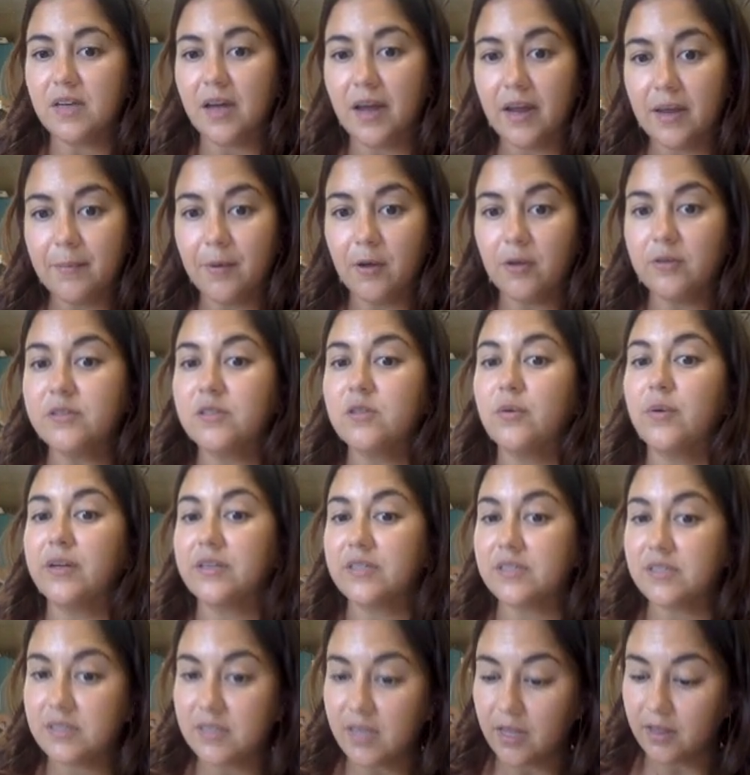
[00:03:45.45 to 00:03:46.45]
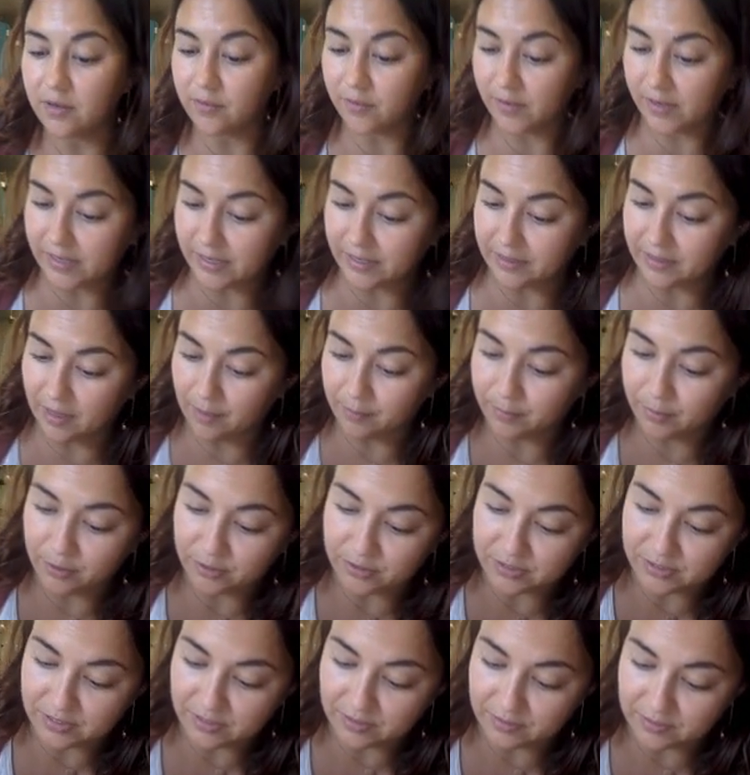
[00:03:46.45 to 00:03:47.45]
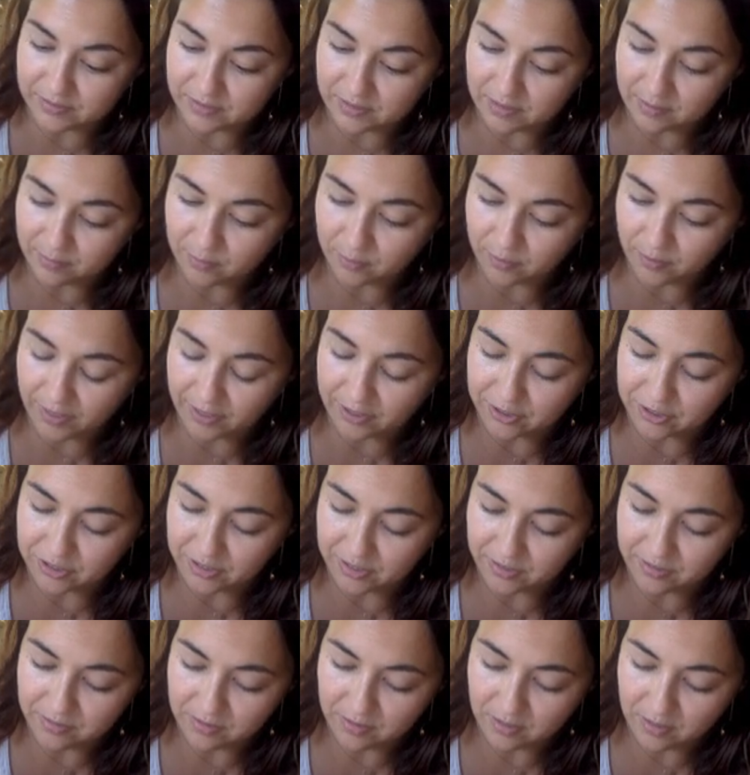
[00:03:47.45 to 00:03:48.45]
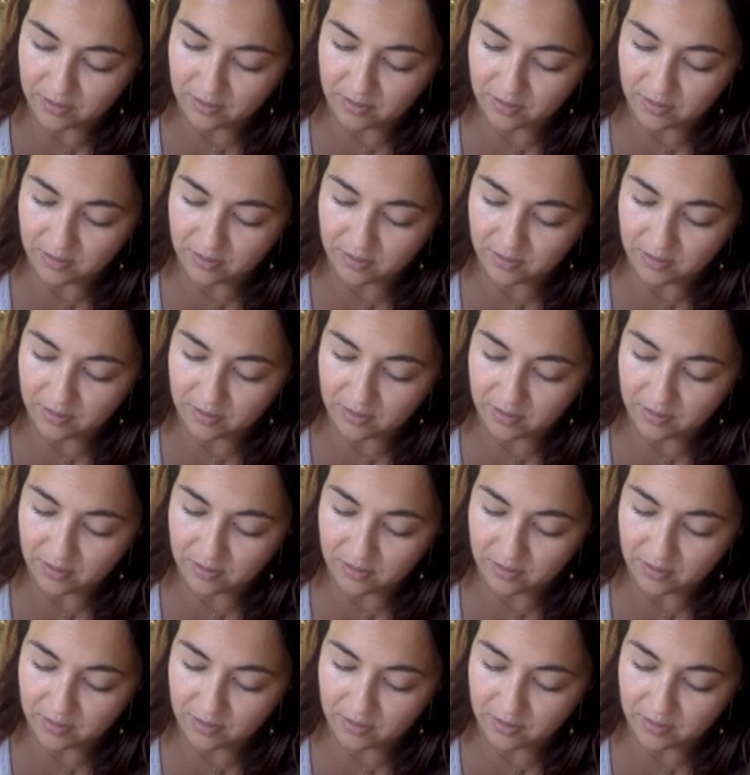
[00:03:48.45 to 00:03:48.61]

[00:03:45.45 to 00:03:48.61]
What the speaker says: I am also accelerating that person in the same direction,